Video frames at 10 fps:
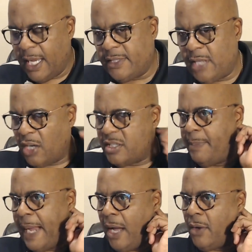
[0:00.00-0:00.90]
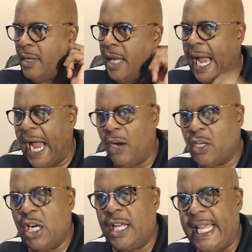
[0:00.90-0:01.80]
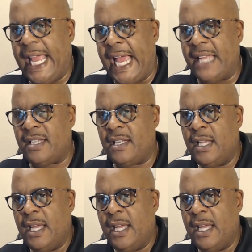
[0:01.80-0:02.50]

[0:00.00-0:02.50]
talks about how good he has it,